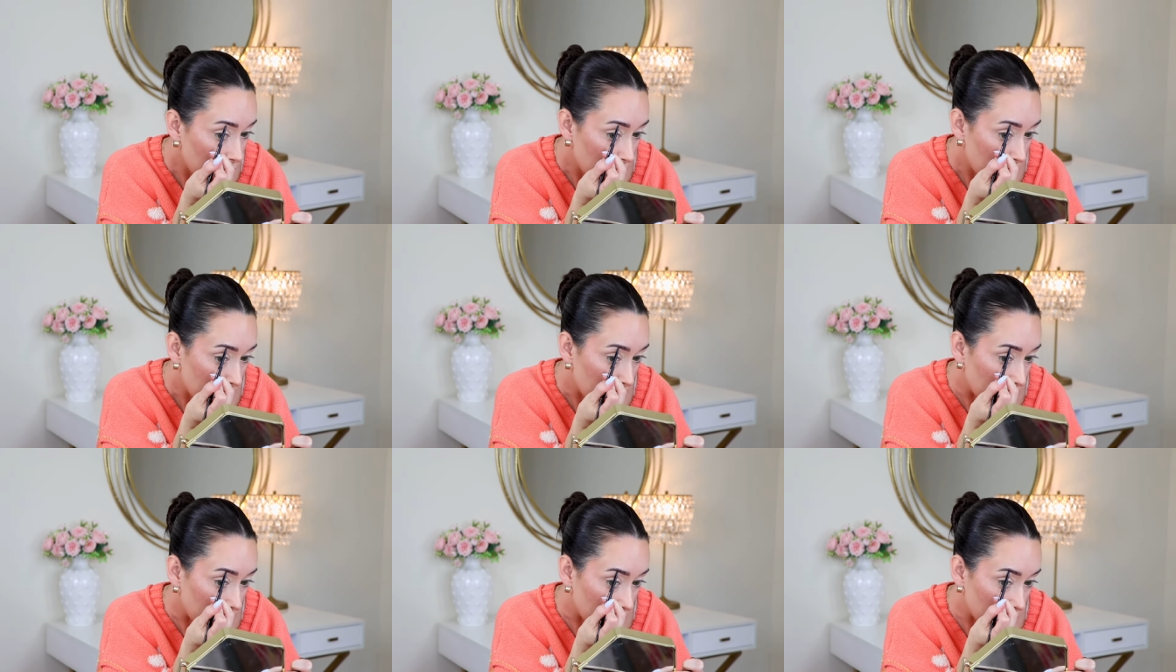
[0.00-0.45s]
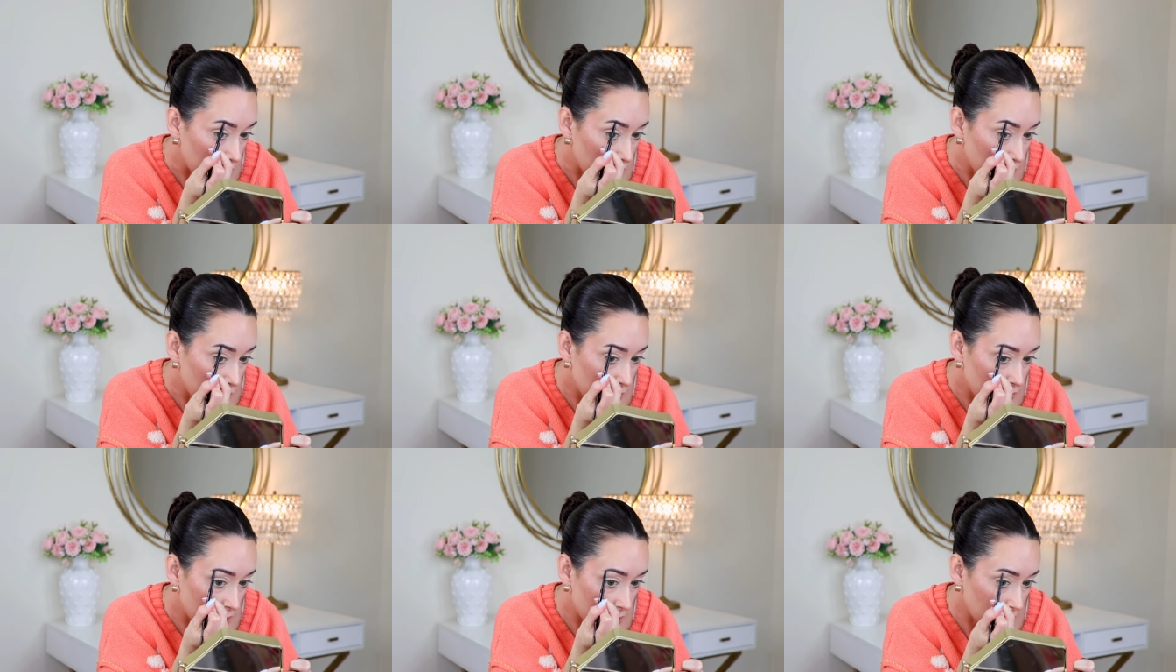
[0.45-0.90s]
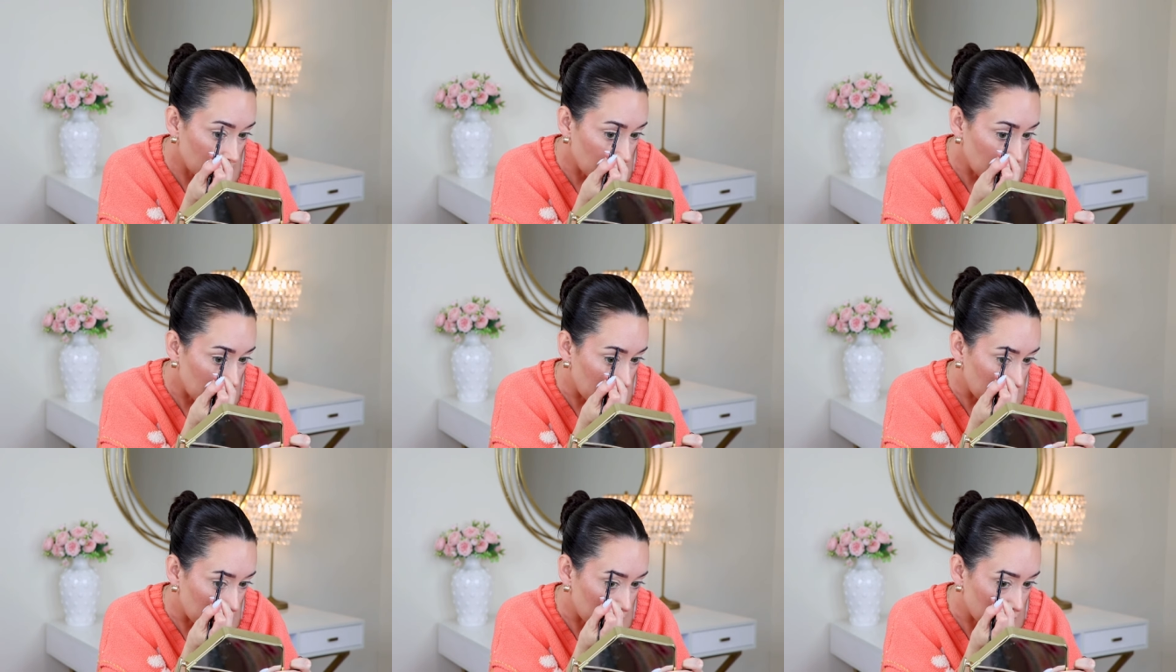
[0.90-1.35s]
But I used to
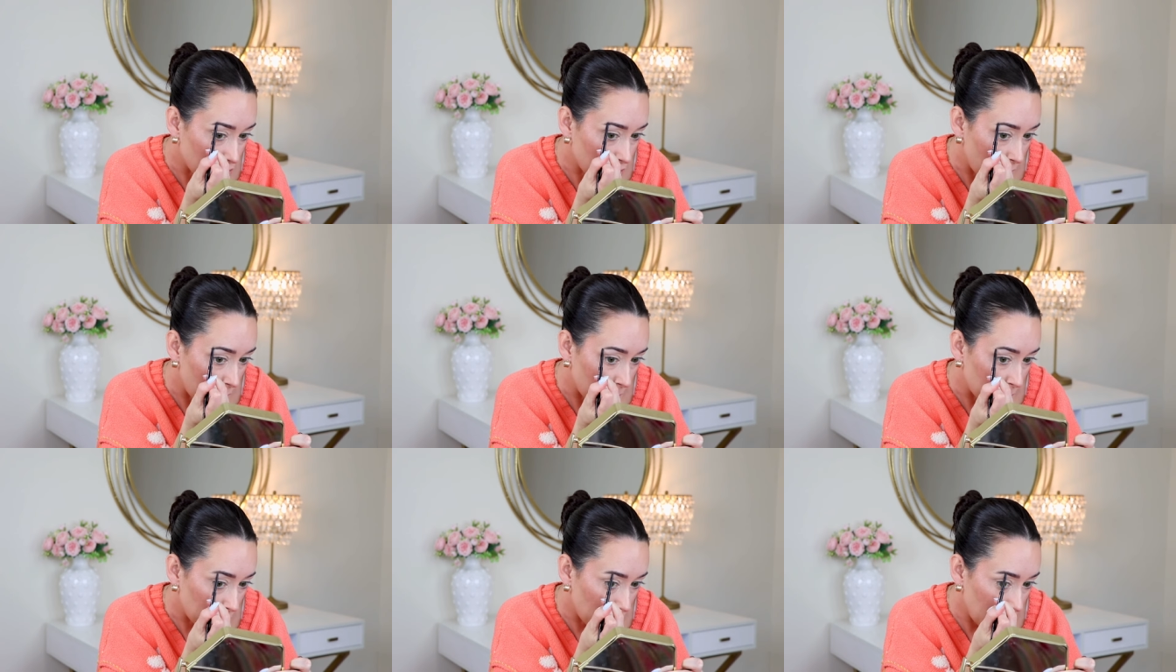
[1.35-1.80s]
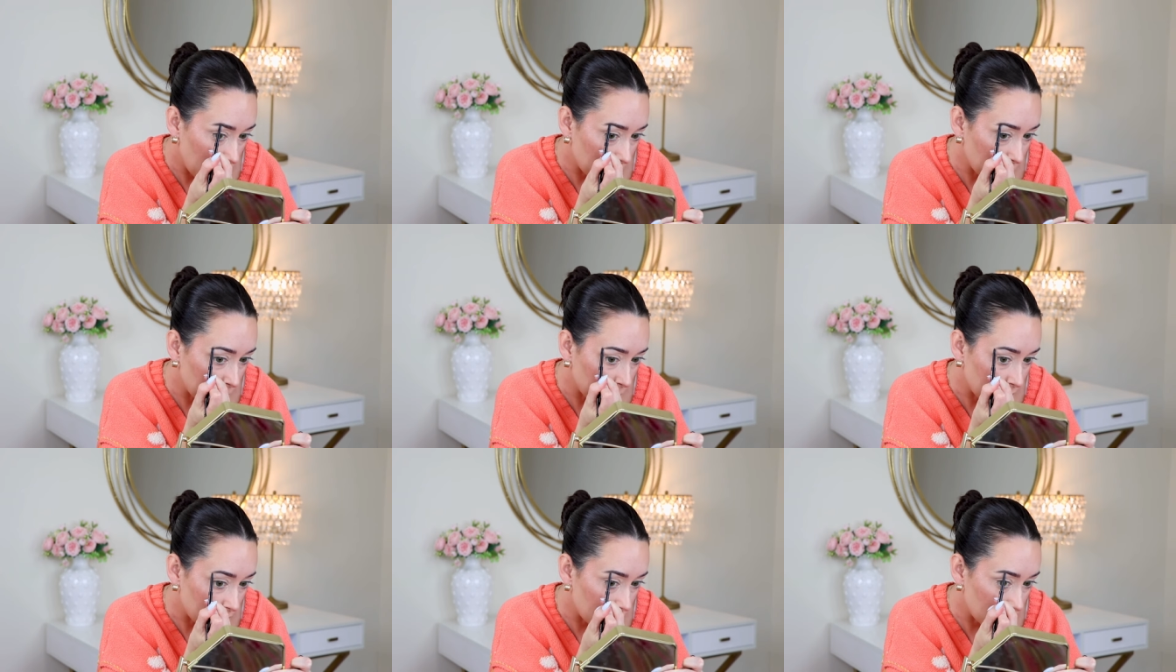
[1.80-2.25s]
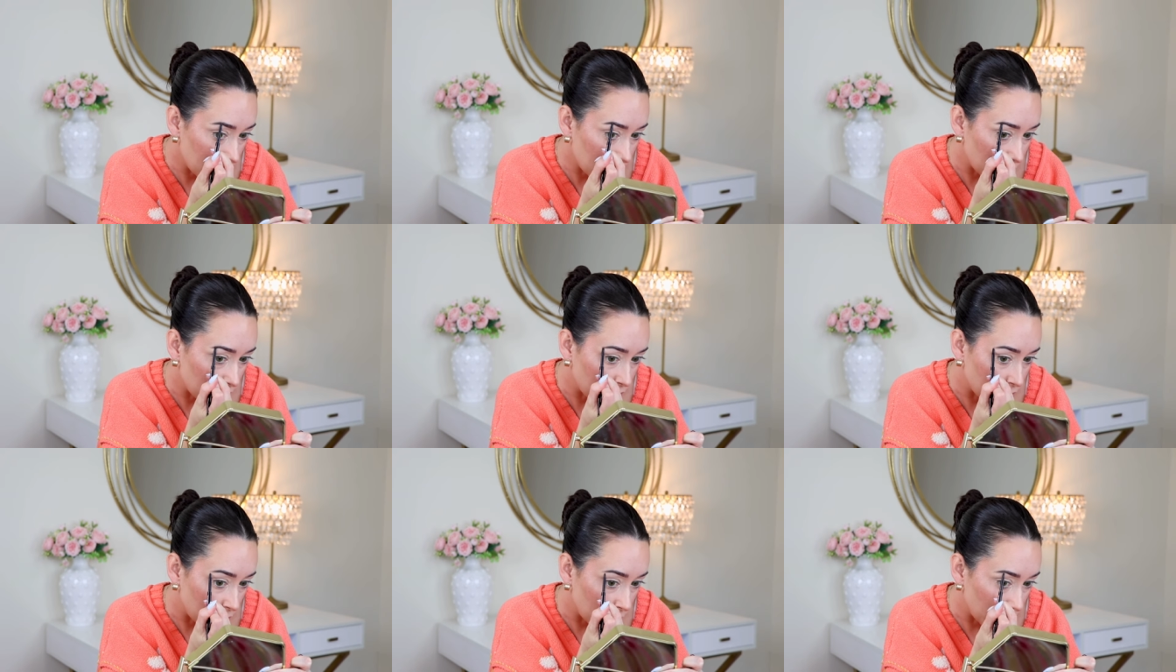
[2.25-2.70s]
love, which I probably
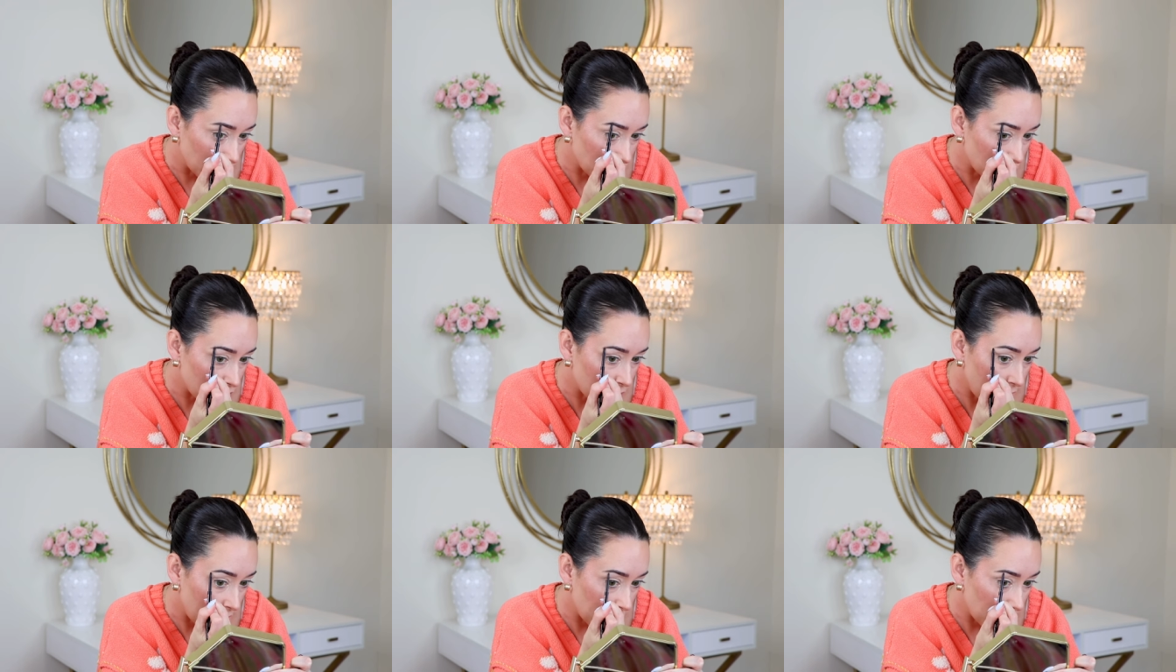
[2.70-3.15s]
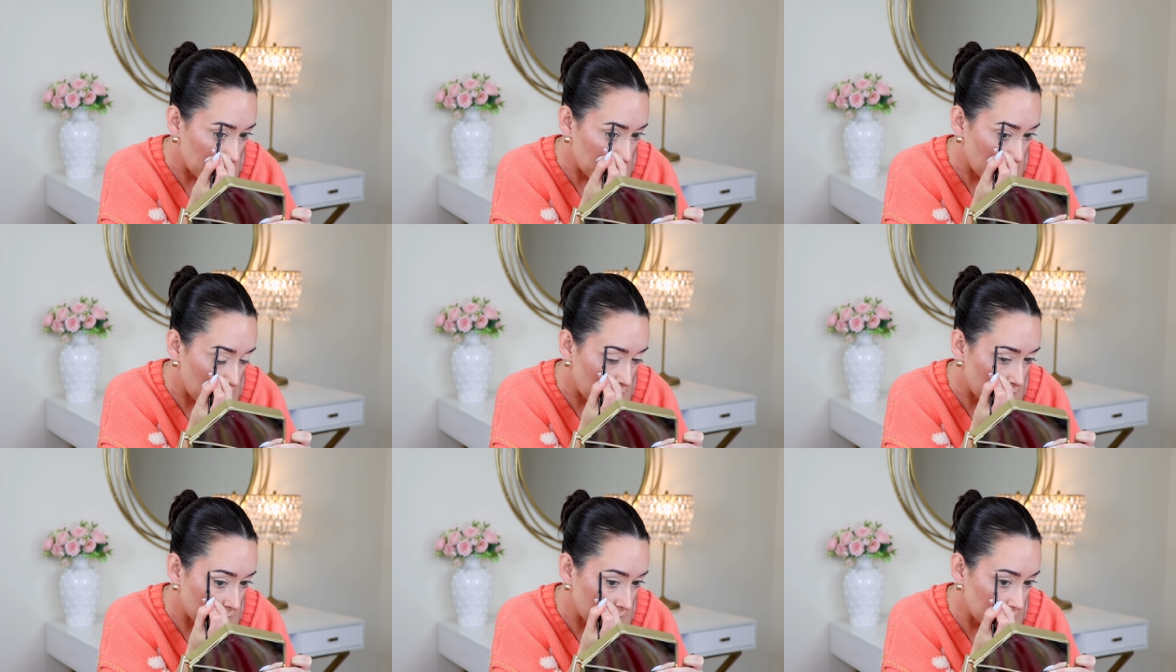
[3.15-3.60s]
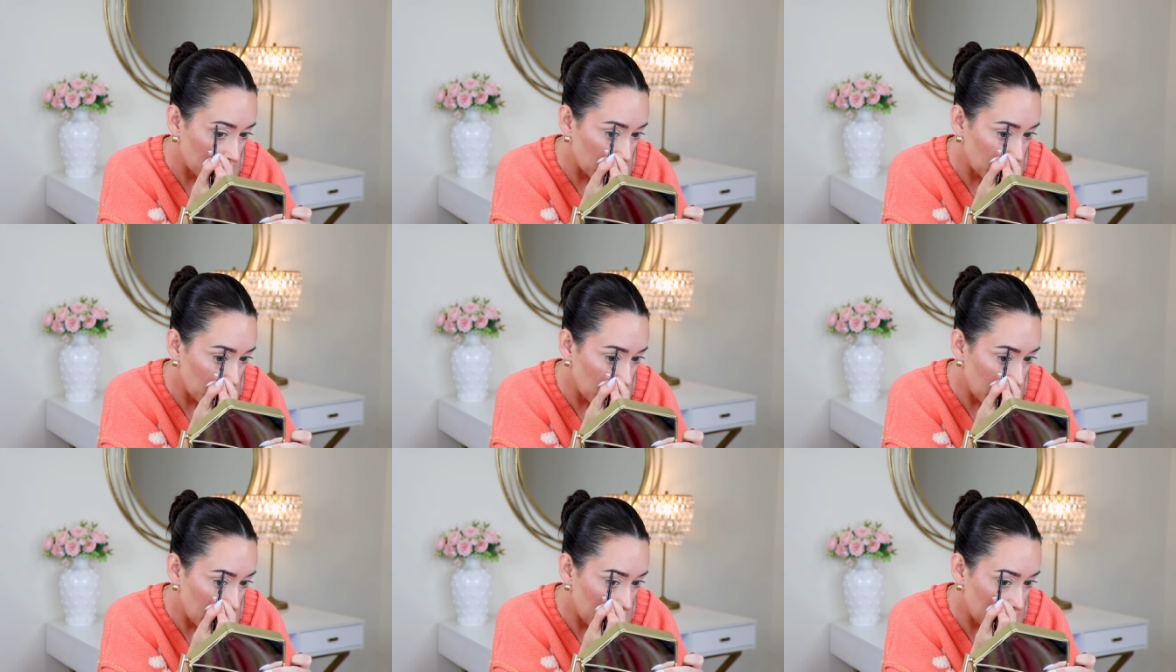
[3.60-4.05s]
still do, I just haven't bought it in a
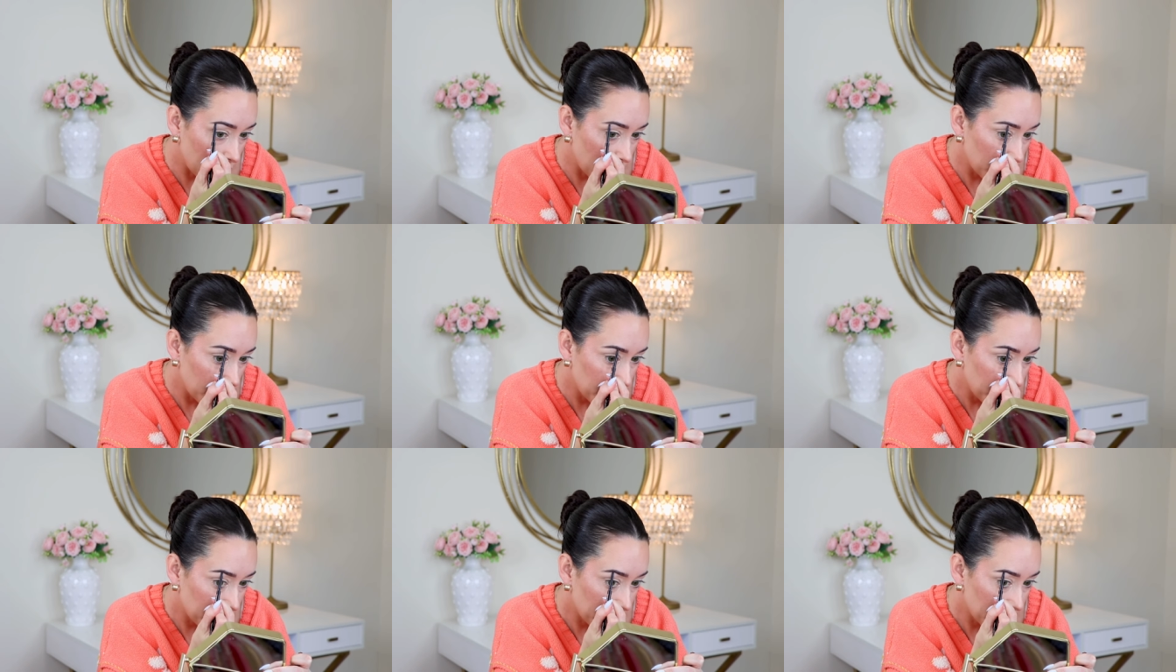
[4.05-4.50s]
while,